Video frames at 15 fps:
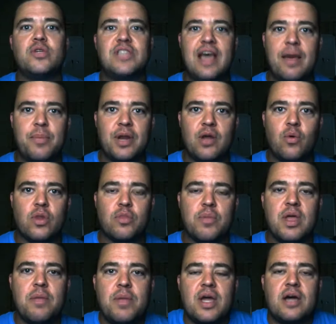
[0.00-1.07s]
what's happening with
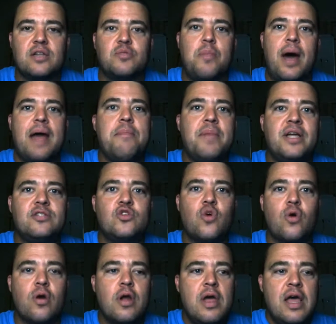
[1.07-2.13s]
me because my
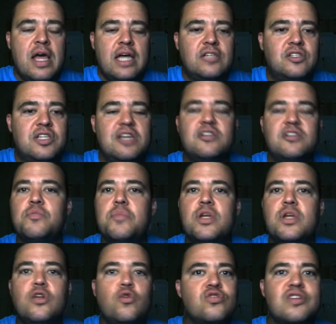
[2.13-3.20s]
mentor is teaching
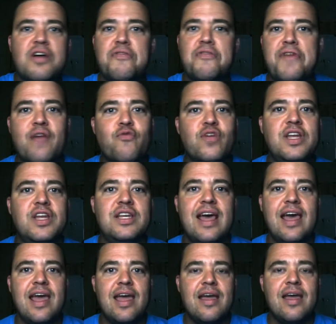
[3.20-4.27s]
me new stuff every
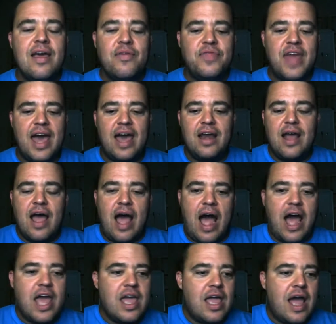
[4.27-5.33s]
day that
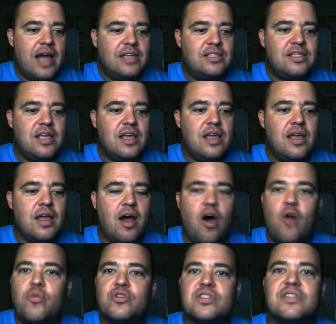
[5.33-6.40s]
I, I see
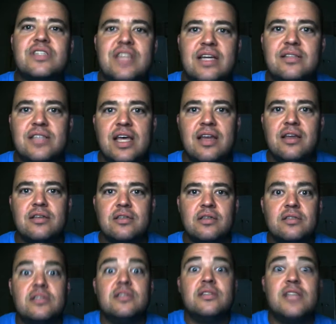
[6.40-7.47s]
almost instantaneous
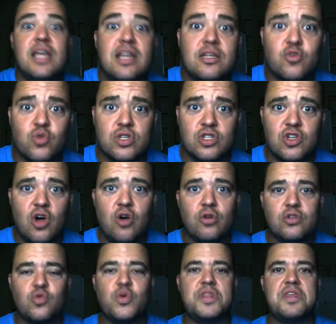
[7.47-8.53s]
instantaneous
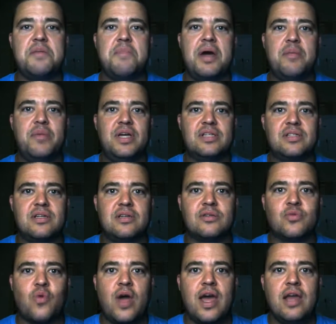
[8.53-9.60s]
results within my
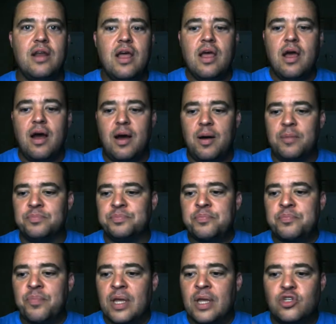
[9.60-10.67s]
business, right? Um,
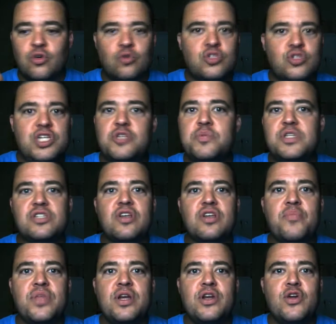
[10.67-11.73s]
she'll teach me
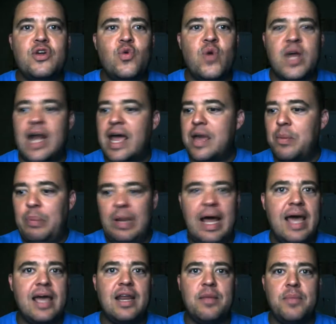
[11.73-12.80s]
something new and I
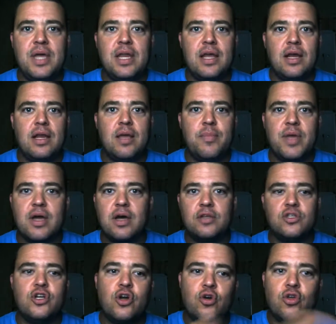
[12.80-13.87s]
apply it immediately
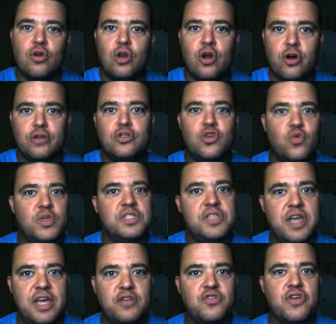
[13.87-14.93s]
because you know you learn, do, and
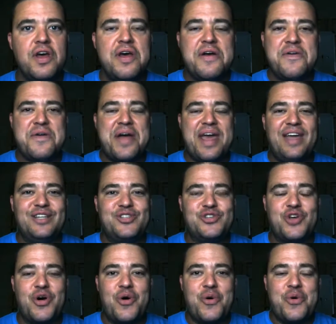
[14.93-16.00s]
teach, right?
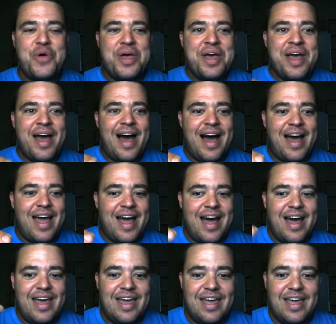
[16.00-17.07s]
So I,
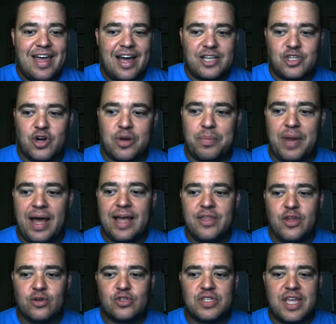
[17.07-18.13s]
I, I start applying
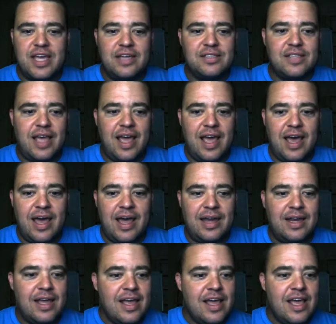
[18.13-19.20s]
those things
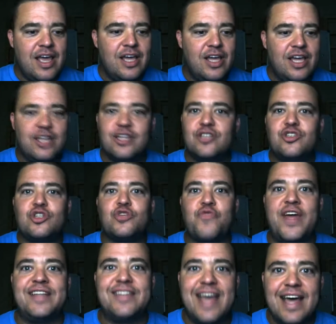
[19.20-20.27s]
and it, it's just
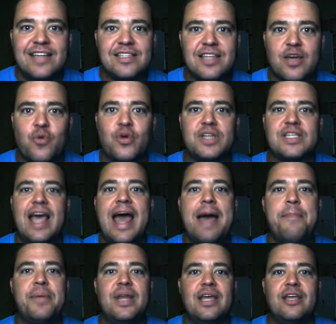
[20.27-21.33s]
fantastic what is
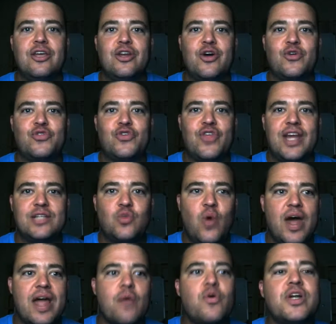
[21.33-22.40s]
happening, you know. So that's
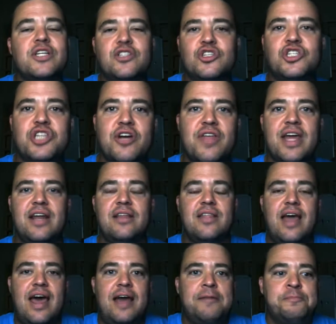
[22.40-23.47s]
why I wanted to share that
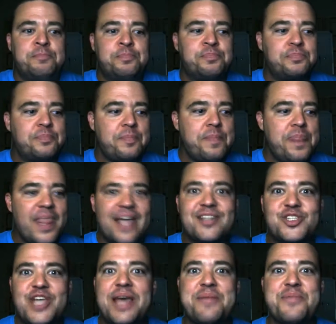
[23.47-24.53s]
that
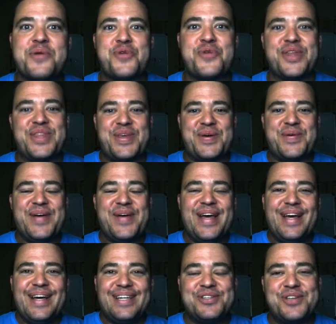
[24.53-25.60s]
excitement with you.
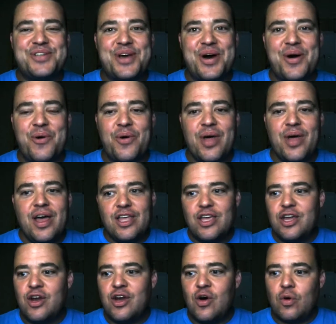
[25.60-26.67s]
So
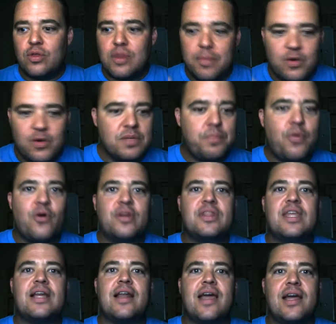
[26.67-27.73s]
you know, the most
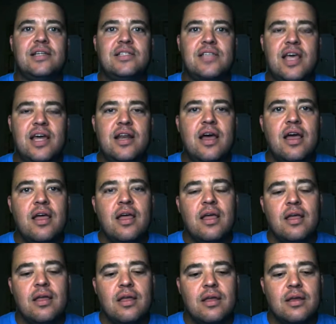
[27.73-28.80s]
important thing, like I said,
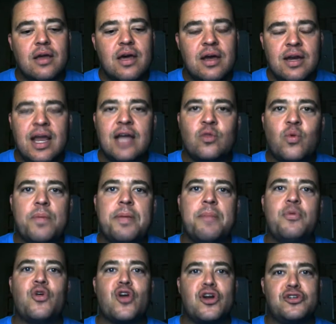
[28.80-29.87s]
connect with
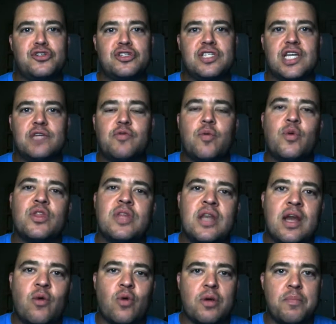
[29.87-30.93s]
people that are successful within
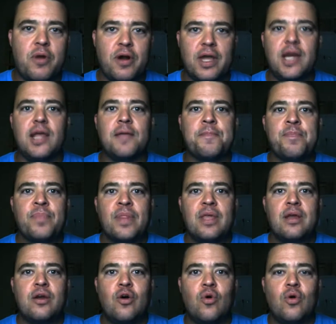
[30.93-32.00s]
network marketing.
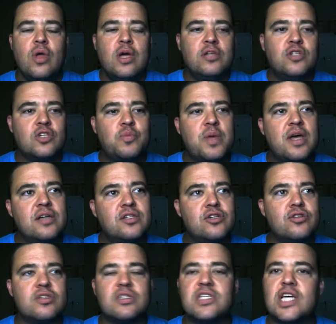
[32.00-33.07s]
You know, just because
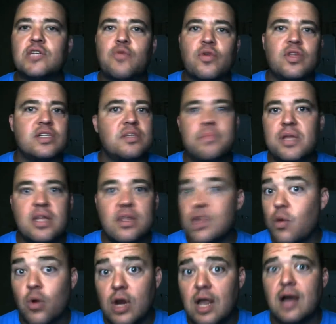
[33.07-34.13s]
they're successful doesn't mean that
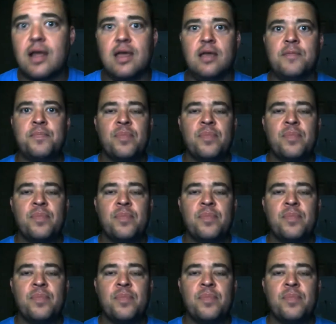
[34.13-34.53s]
they were lucky.